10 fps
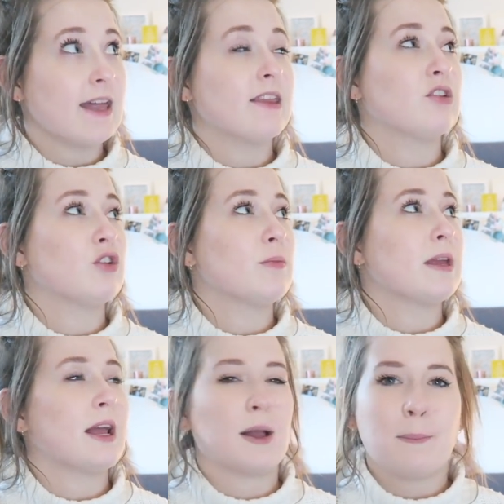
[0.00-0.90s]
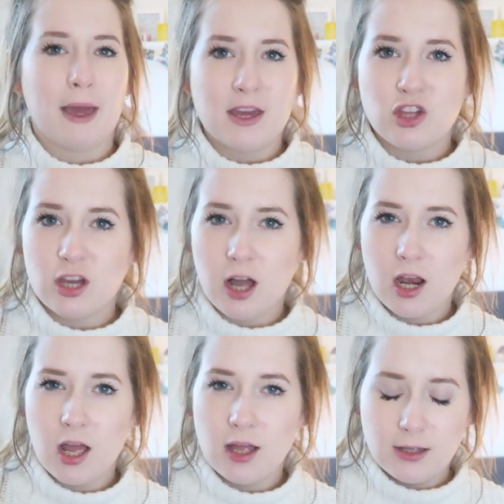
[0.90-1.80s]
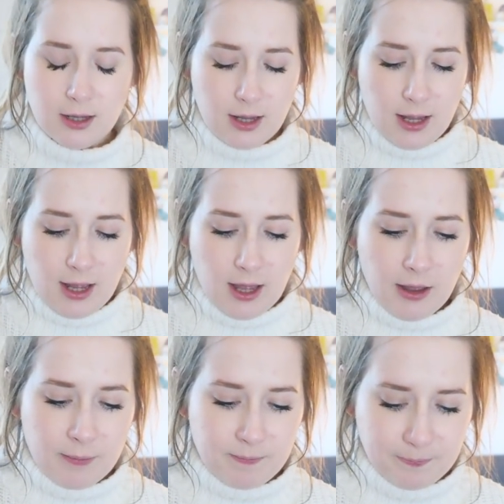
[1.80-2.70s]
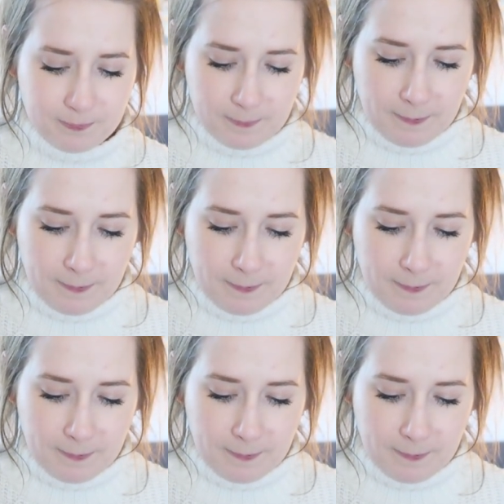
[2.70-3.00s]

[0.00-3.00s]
And they do them in like a beigey colour. Um,